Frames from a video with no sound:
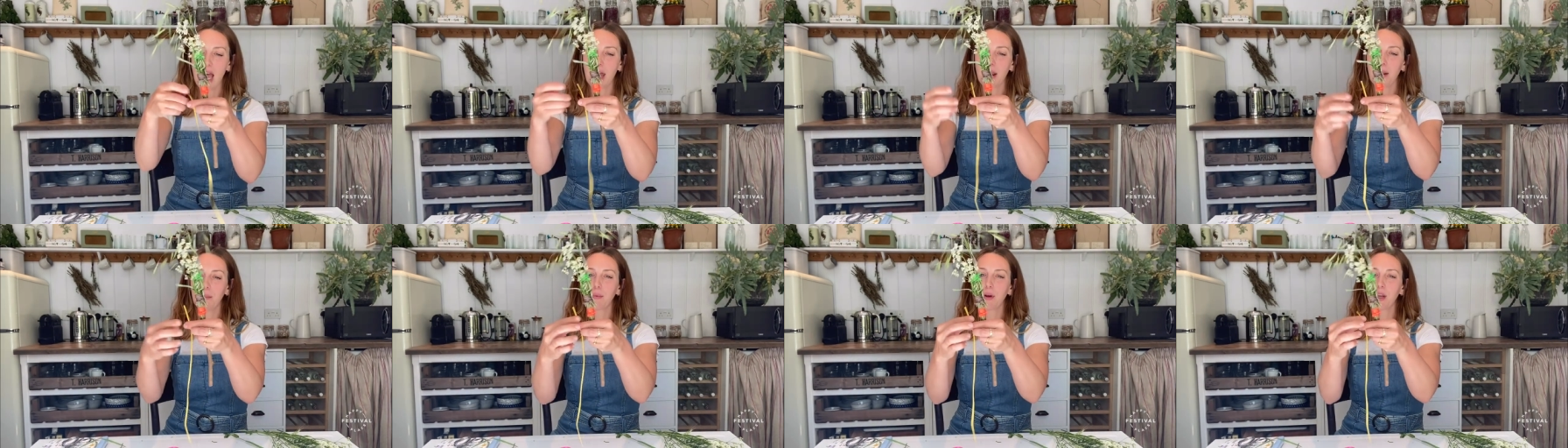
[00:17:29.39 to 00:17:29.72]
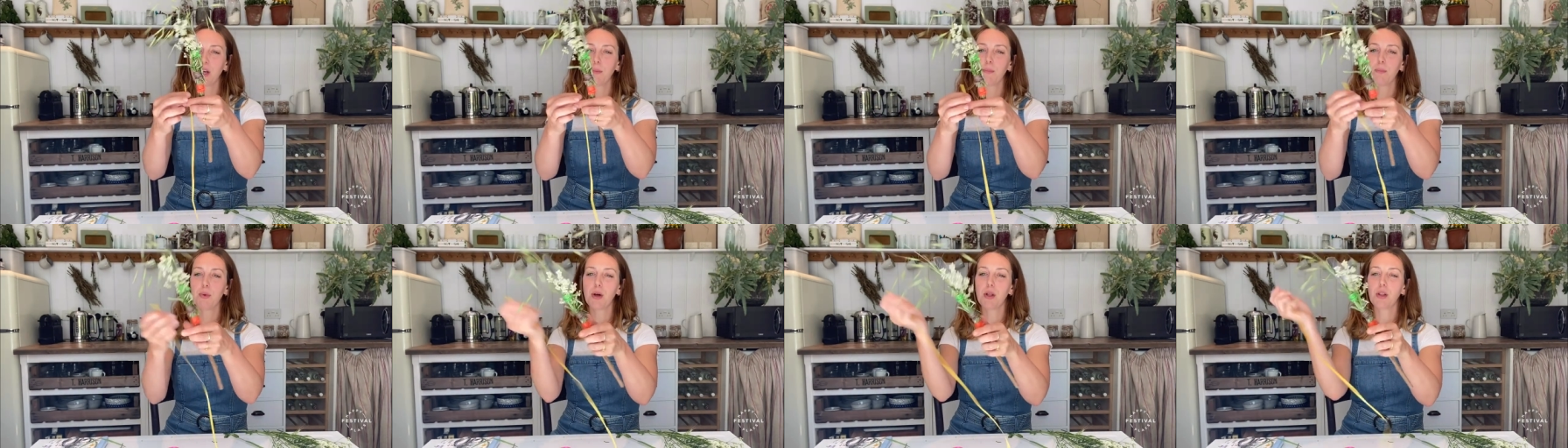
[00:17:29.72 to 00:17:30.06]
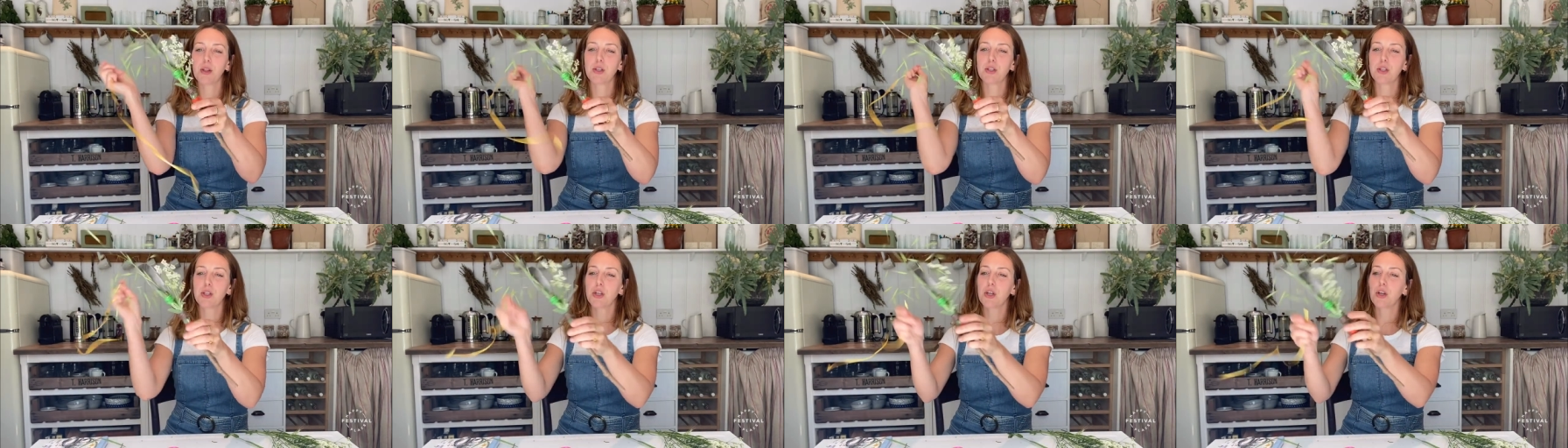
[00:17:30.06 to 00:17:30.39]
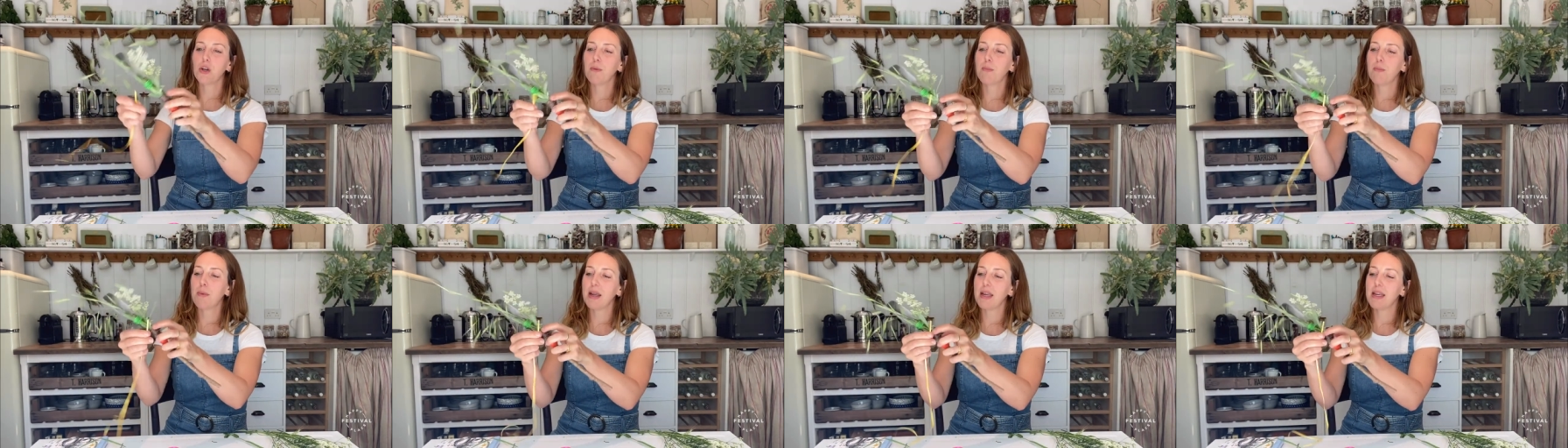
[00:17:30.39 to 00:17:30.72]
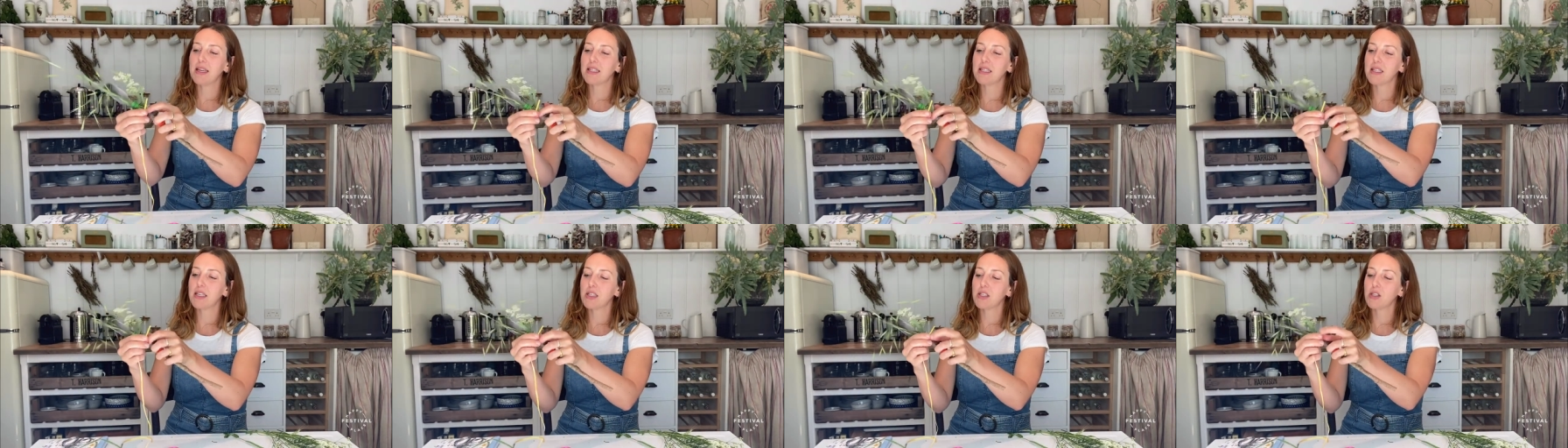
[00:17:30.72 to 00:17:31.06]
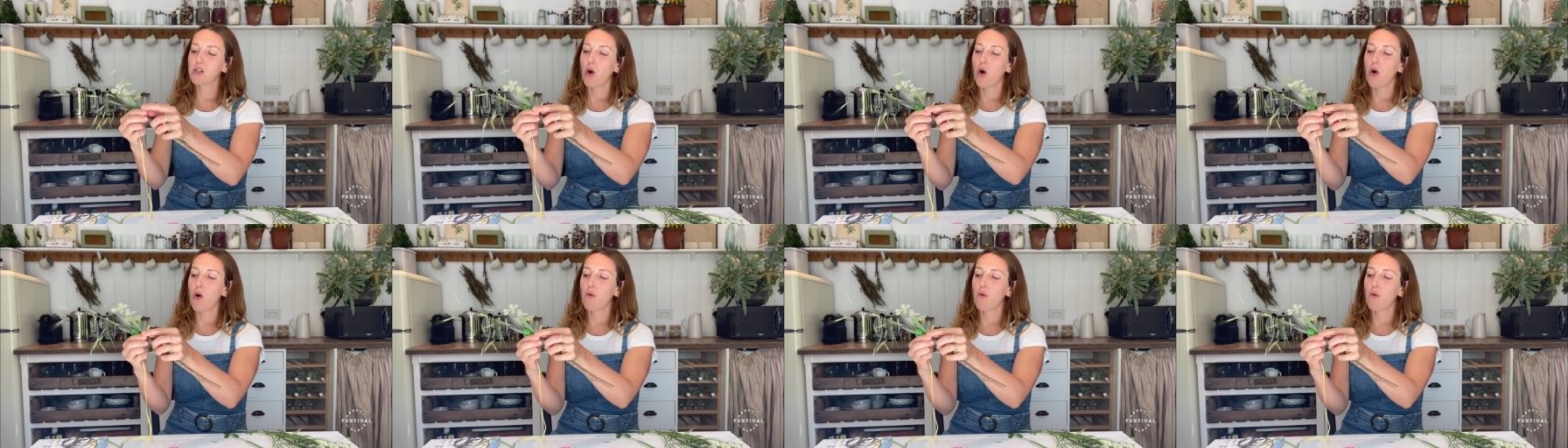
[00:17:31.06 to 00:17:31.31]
And I'm going to put the two pieces